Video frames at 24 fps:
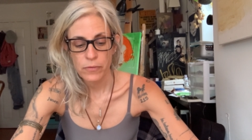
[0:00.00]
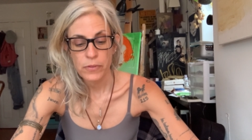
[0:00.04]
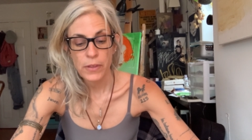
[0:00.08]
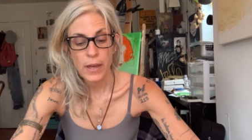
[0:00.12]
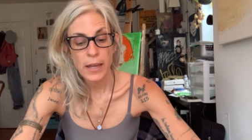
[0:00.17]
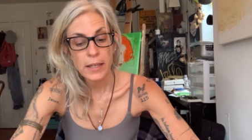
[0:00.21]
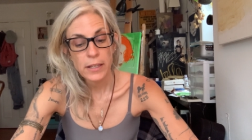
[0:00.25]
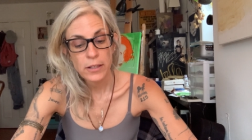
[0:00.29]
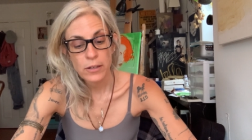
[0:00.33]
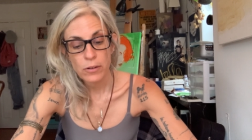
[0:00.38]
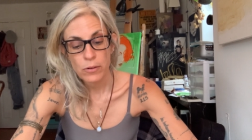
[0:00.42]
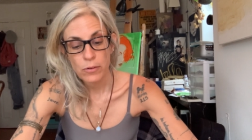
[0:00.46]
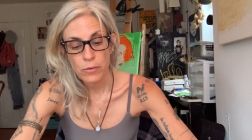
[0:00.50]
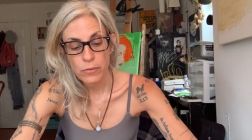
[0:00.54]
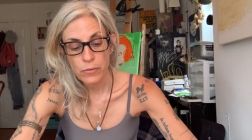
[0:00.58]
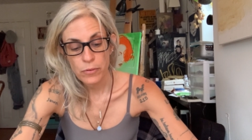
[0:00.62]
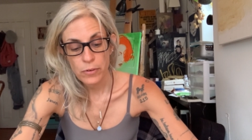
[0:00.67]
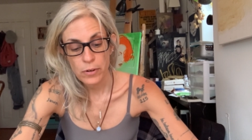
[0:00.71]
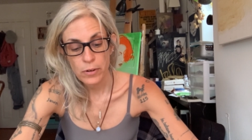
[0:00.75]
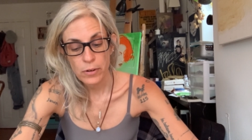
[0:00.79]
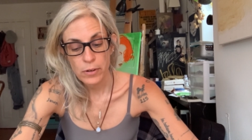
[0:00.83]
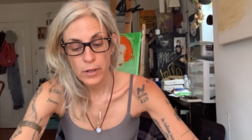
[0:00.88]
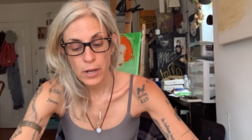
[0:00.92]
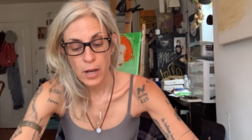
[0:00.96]
Thank you
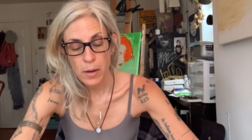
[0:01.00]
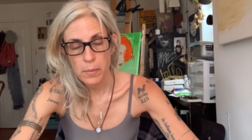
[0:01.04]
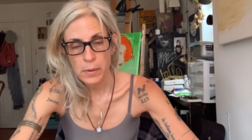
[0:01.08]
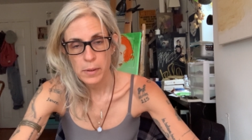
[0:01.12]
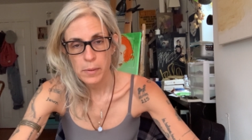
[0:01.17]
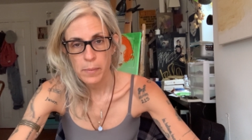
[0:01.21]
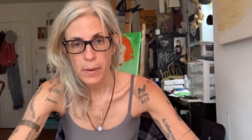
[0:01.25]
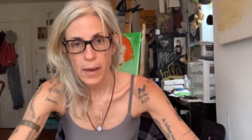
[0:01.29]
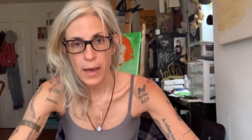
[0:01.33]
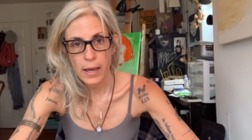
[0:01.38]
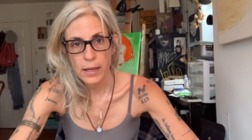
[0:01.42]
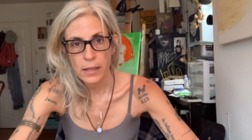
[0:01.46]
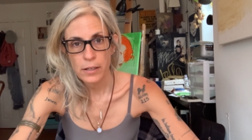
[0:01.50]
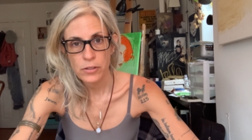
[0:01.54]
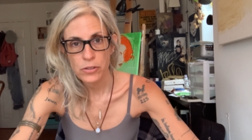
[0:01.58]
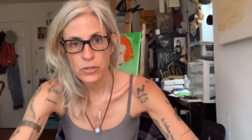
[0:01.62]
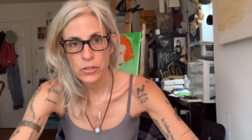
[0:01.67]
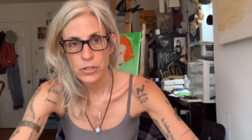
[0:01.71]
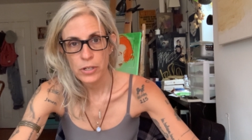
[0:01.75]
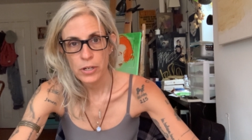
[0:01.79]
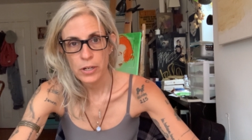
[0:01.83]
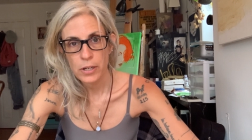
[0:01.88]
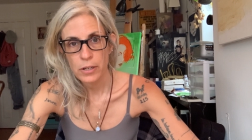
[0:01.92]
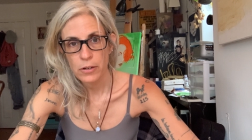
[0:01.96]
for coming back and
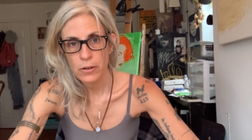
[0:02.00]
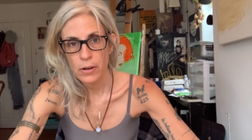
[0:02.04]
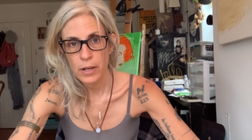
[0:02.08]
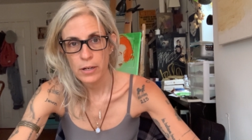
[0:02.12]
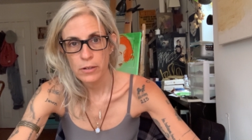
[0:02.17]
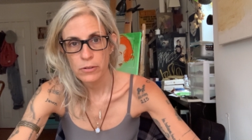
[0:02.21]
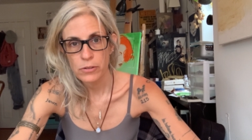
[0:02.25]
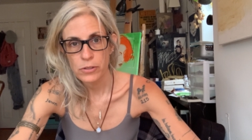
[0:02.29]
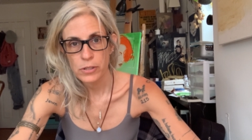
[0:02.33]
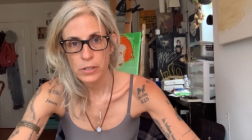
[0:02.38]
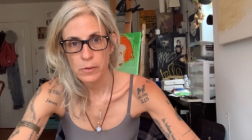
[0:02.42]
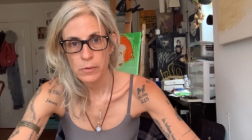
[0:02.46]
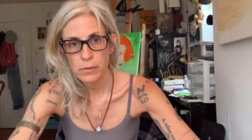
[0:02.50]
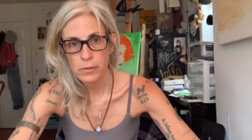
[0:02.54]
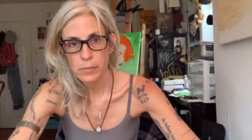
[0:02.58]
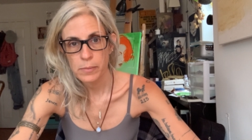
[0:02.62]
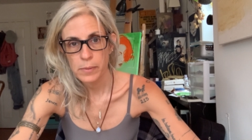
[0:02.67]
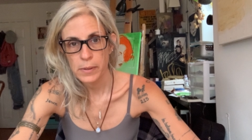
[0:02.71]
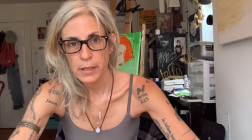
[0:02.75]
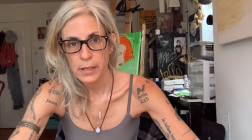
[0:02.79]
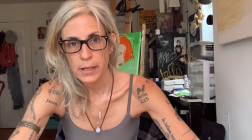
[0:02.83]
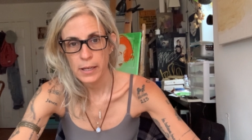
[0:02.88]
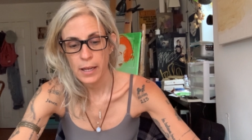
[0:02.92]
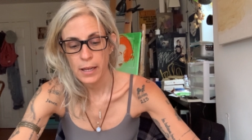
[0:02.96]
sharing your energy with
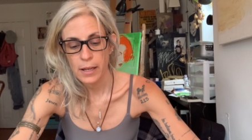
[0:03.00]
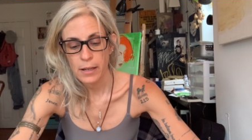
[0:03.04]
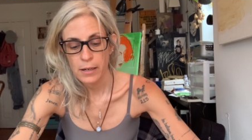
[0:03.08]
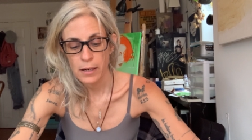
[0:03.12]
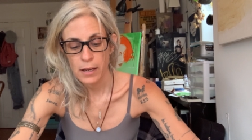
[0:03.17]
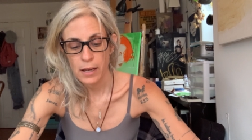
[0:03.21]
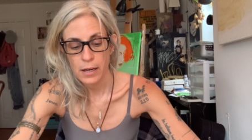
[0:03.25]
me again,